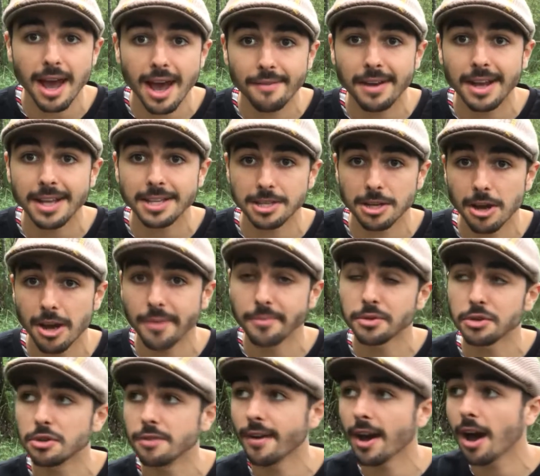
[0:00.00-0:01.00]
at that time
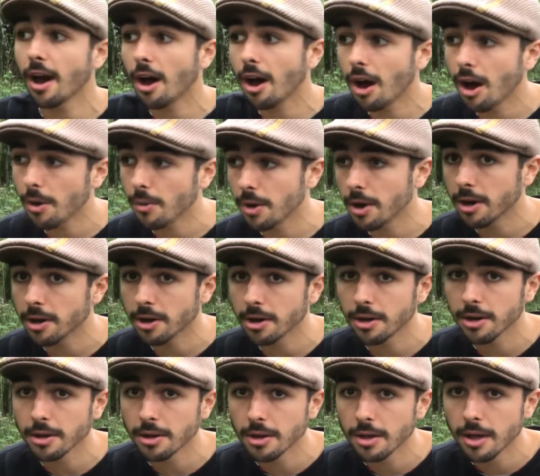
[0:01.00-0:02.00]
to that artwork.
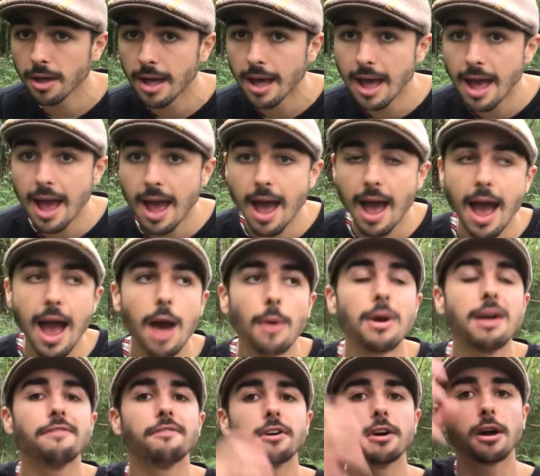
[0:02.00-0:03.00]

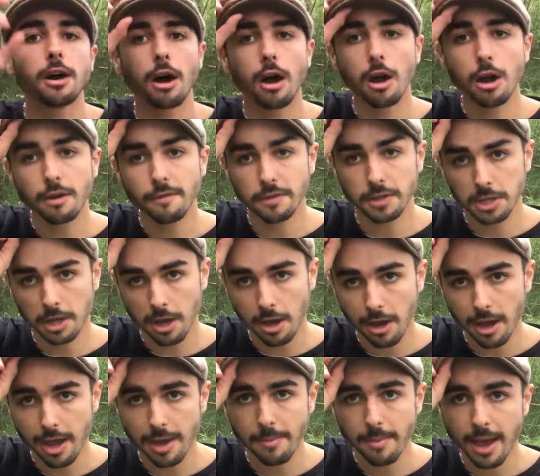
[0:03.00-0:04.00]
However, over
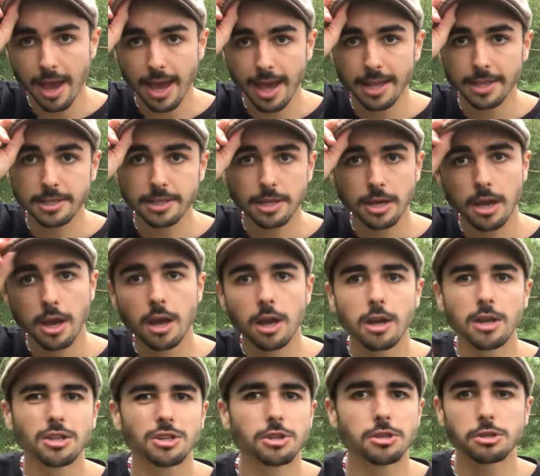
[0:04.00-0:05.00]
time, and
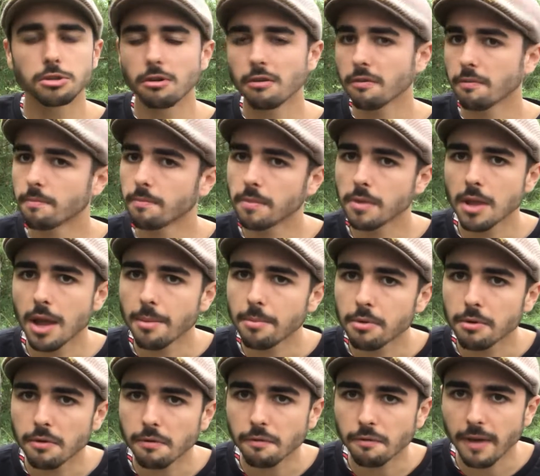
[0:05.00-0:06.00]
due to a
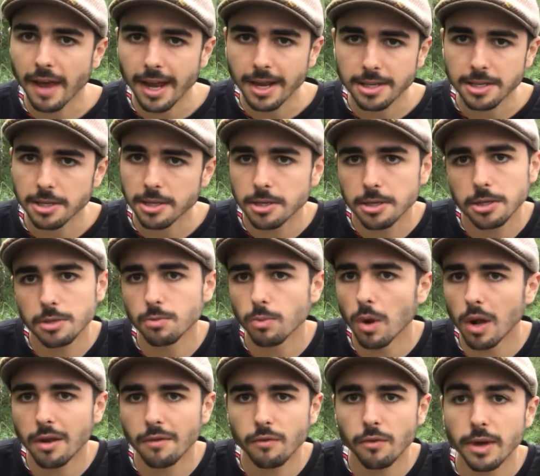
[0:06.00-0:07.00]
number of factors,
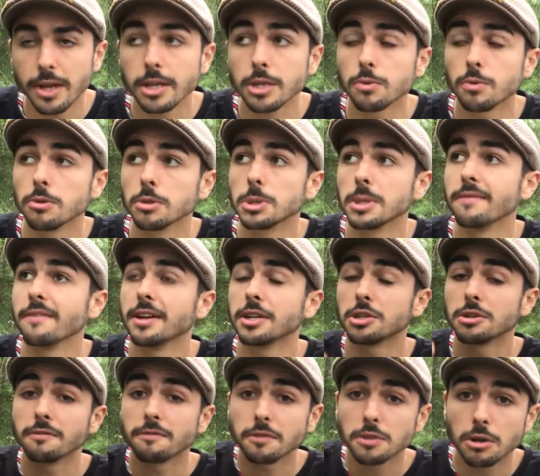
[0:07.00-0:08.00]
one of which was the
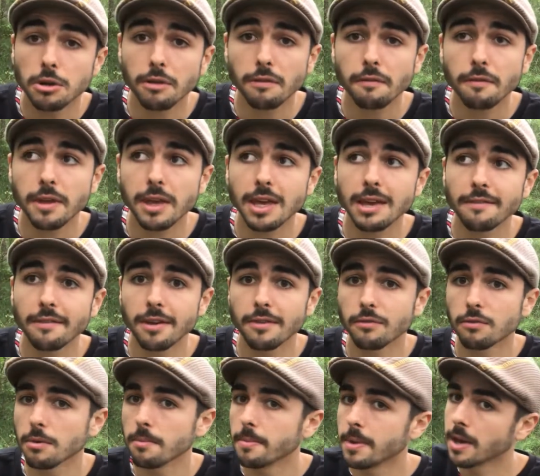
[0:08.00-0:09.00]
invention of photography, the other
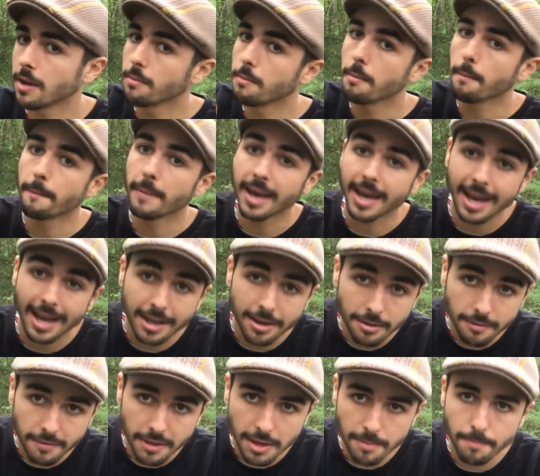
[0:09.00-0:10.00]
one being
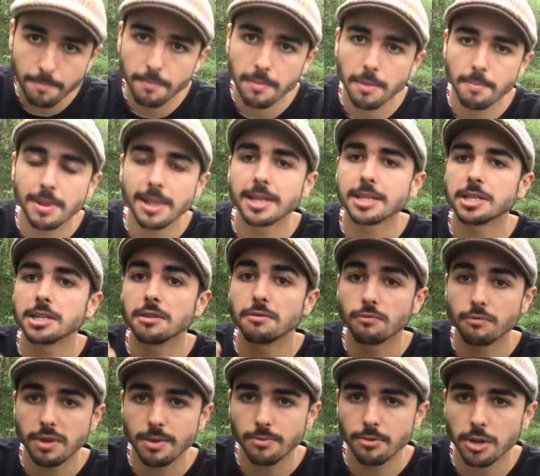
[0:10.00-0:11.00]
the ability
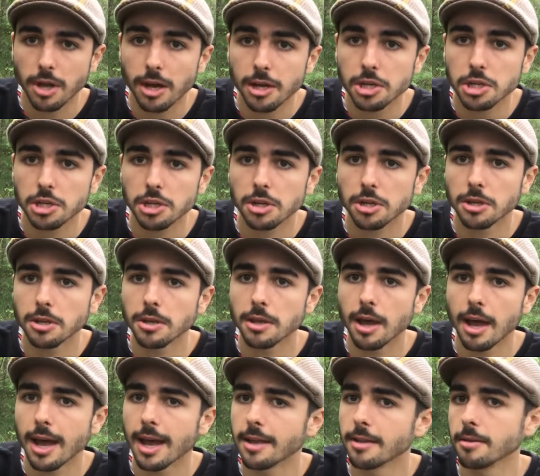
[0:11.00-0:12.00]
of reproduction
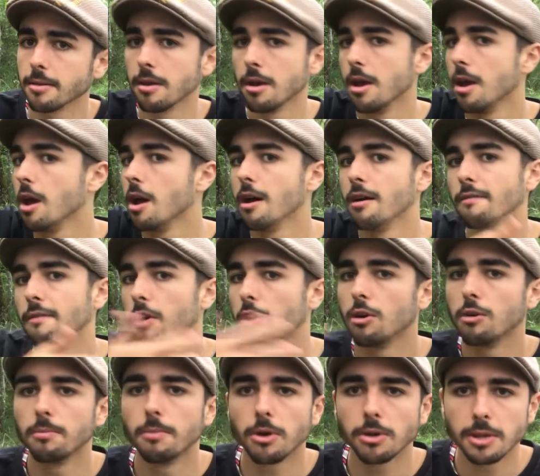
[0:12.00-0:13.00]
and the
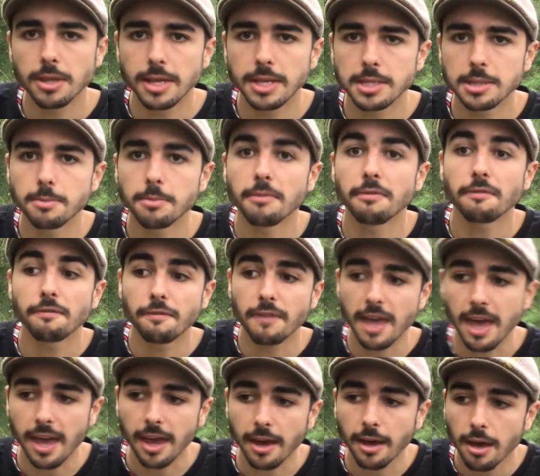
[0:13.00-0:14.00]
whole modernism
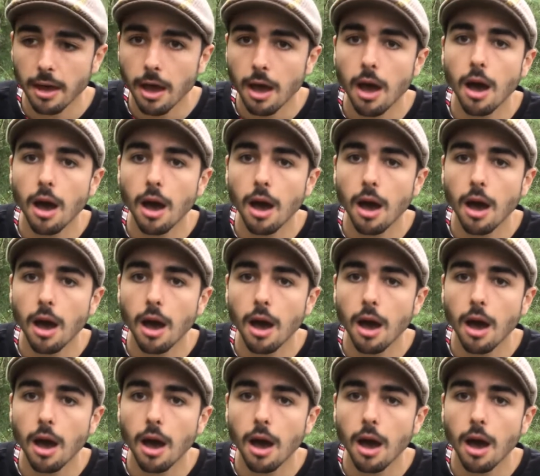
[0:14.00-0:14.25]
thing,